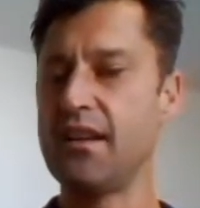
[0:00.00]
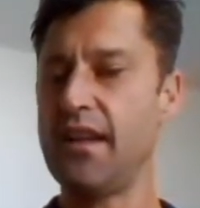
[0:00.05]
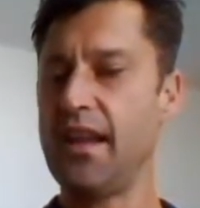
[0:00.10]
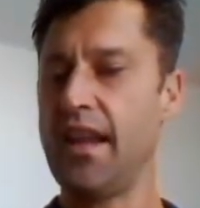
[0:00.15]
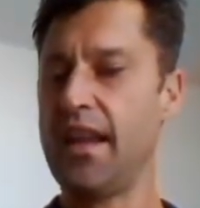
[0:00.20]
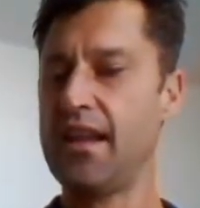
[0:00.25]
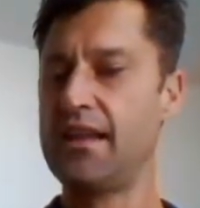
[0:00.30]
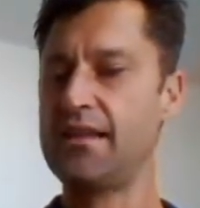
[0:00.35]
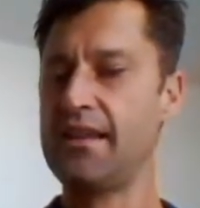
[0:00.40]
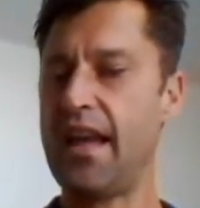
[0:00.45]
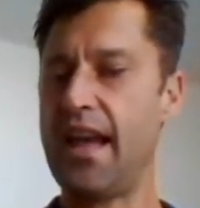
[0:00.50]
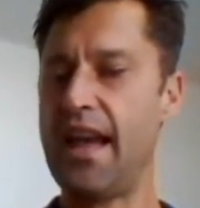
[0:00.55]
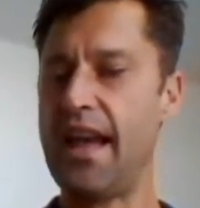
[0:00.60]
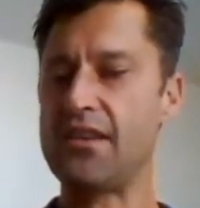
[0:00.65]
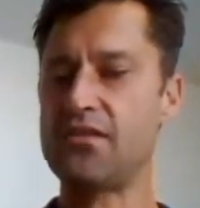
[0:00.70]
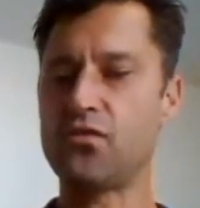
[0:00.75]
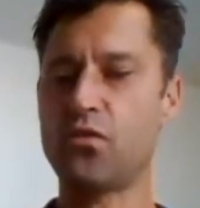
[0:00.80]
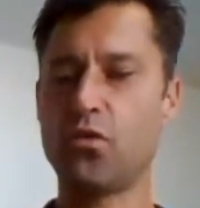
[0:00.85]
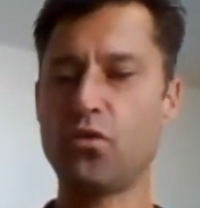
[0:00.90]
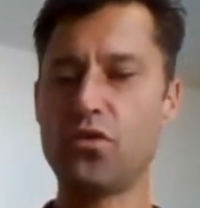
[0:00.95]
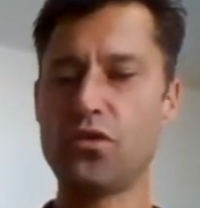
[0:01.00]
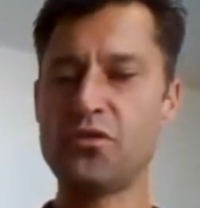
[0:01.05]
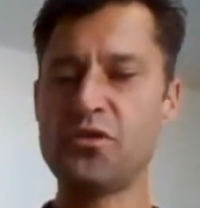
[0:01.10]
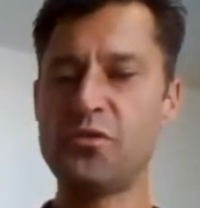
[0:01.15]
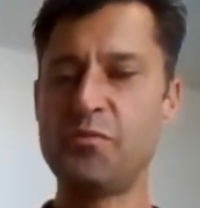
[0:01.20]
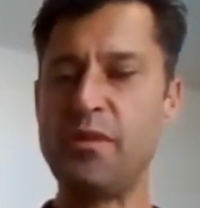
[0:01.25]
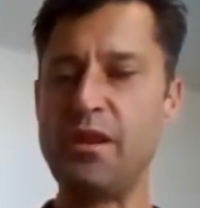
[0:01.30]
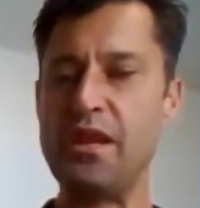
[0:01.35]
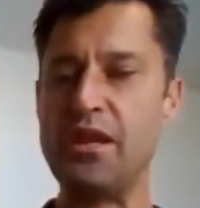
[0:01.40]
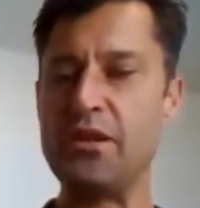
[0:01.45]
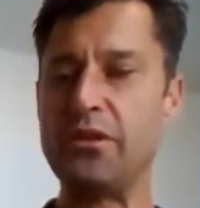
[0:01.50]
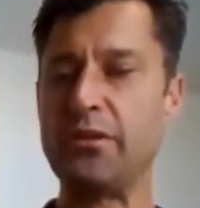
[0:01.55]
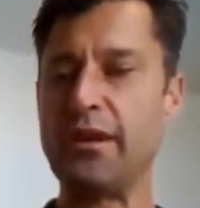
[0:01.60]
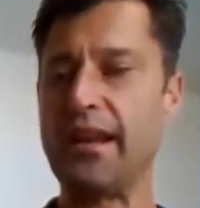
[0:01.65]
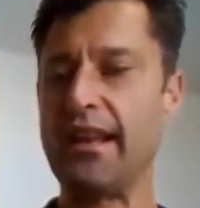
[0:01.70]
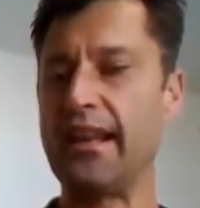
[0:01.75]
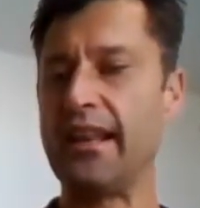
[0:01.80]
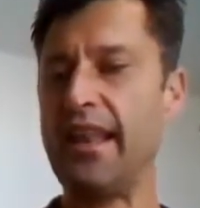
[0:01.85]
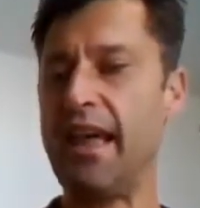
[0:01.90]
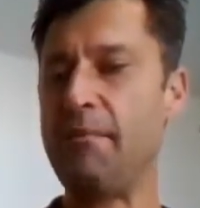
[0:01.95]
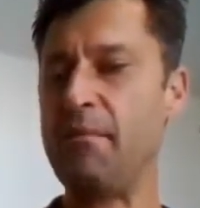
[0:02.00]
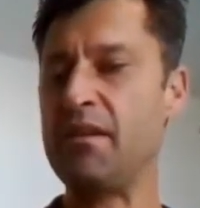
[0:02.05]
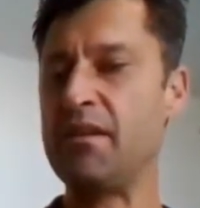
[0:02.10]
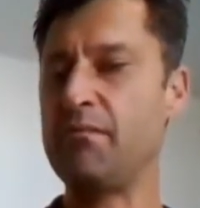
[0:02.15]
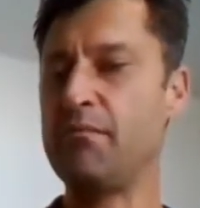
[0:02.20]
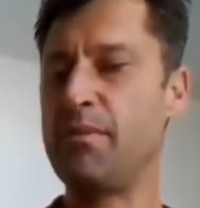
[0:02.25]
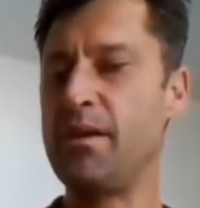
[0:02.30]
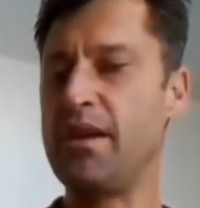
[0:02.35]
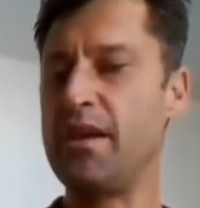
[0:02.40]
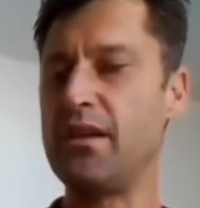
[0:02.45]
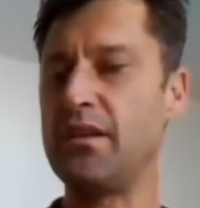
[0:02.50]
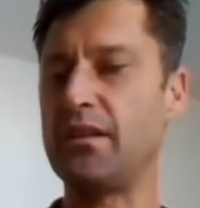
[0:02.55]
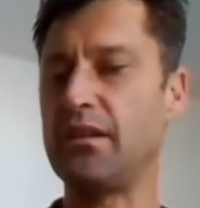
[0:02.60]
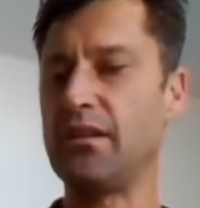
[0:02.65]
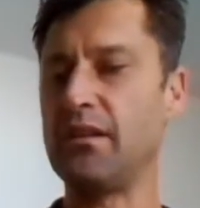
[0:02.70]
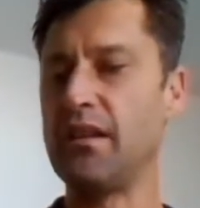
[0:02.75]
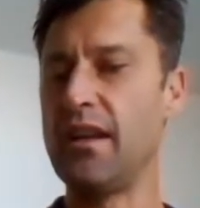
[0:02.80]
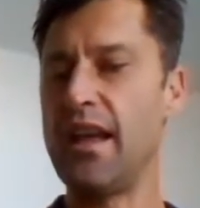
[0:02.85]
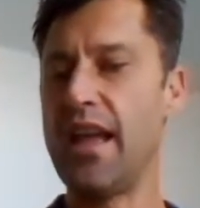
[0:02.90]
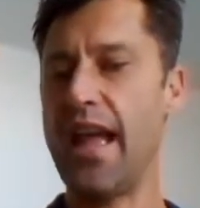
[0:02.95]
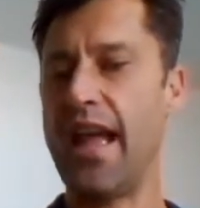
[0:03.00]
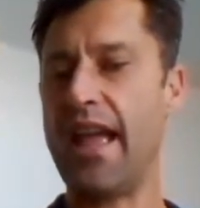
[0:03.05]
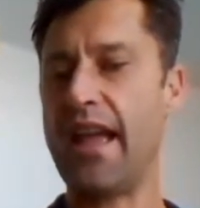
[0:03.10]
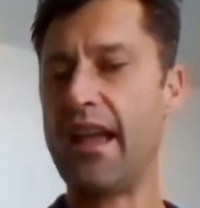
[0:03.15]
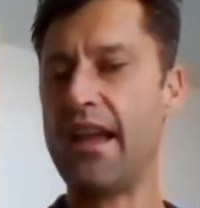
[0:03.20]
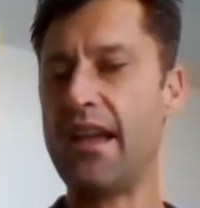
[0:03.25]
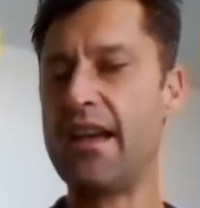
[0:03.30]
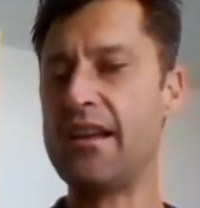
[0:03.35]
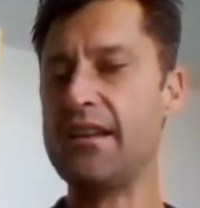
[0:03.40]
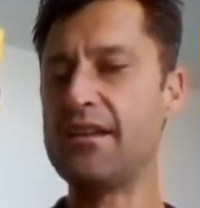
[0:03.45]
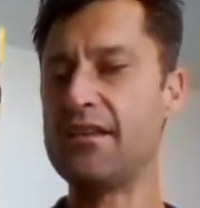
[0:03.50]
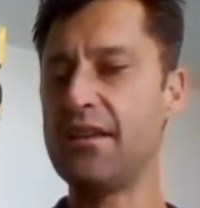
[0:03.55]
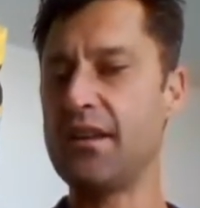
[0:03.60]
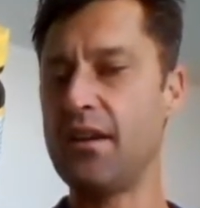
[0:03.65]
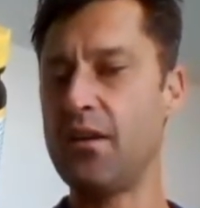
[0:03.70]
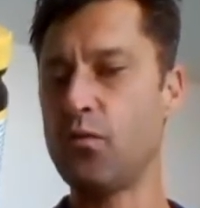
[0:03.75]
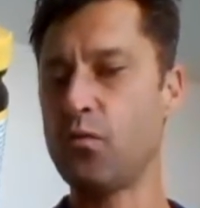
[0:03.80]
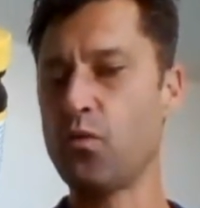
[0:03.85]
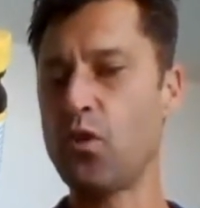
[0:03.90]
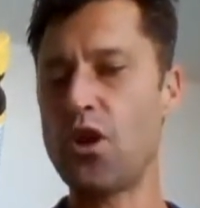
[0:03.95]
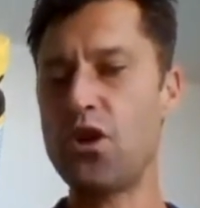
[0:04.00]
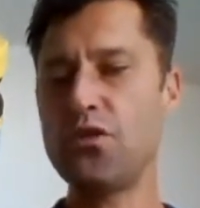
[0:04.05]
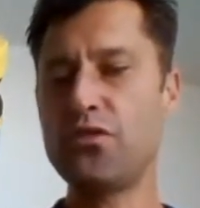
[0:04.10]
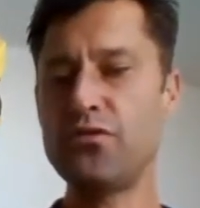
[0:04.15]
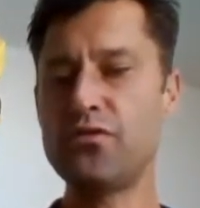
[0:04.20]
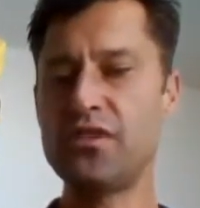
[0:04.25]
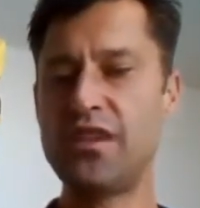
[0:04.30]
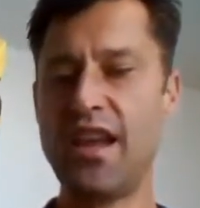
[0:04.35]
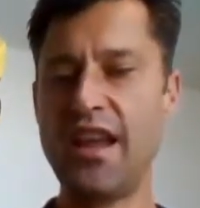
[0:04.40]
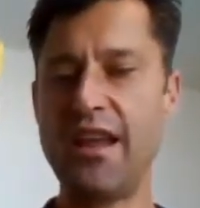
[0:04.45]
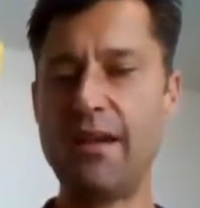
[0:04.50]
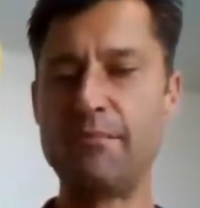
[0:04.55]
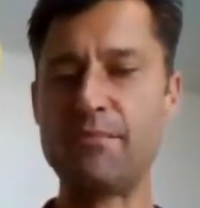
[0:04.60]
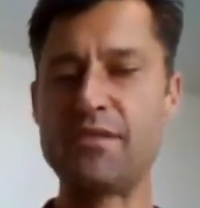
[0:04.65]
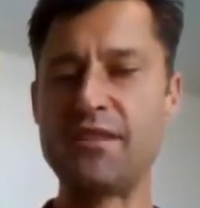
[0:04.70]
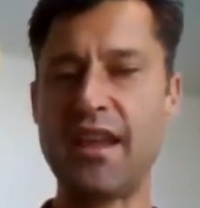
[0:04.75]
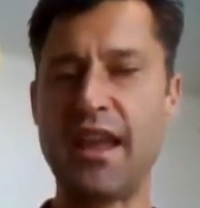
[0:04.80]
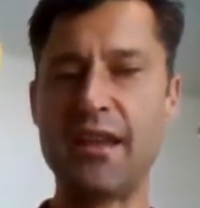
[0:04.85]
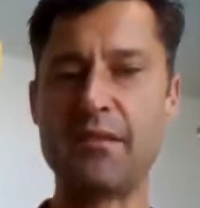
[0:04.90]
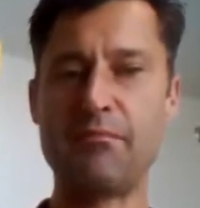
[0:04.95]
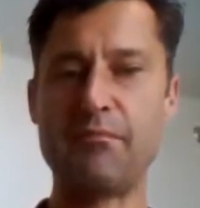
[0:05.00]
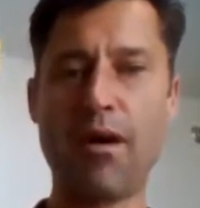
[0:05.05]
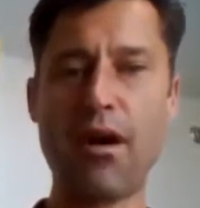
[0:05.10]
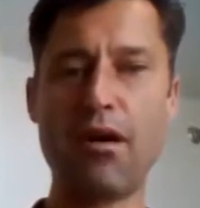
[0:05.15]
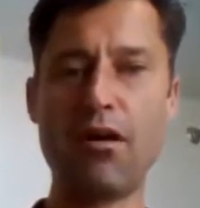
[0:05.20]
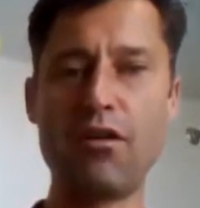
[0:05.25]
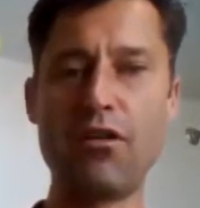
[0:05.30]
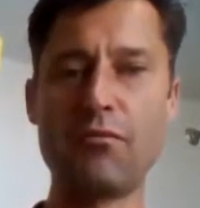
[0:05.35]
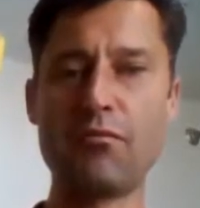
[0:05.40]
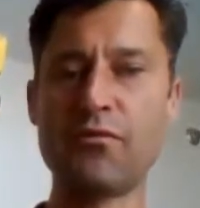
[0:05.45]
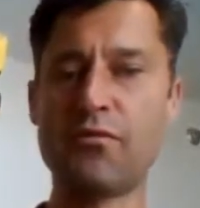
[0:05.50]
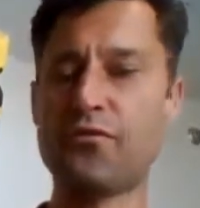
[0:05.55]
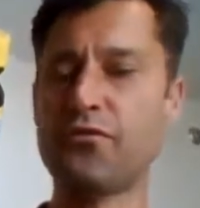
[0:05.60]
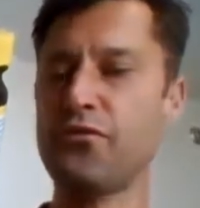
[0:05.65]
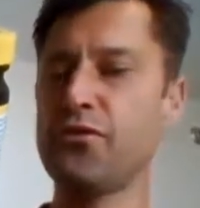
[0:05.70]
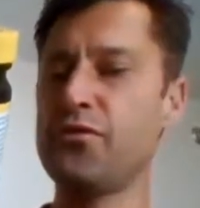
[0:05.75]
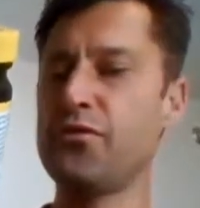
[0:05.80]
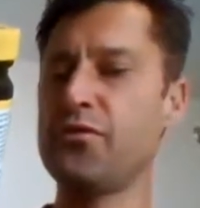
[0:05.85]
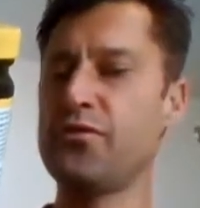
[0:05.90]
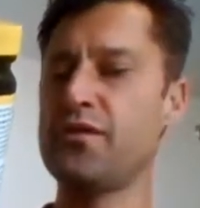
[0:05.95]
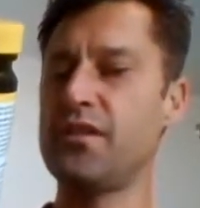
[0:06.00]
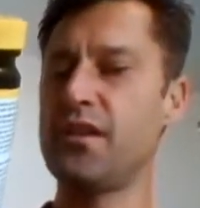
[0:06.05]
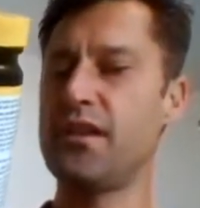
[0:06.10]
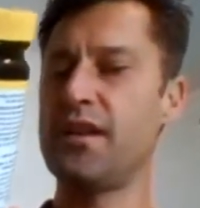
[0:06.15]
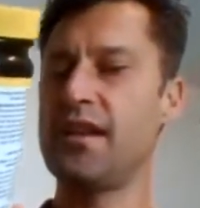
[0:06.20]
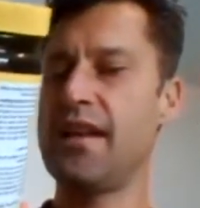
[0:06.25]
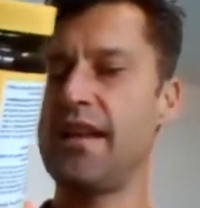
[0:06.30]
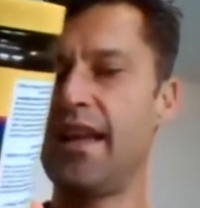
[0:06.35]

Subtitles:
it has orange peel and lemon peel and rose hips and palm fruit.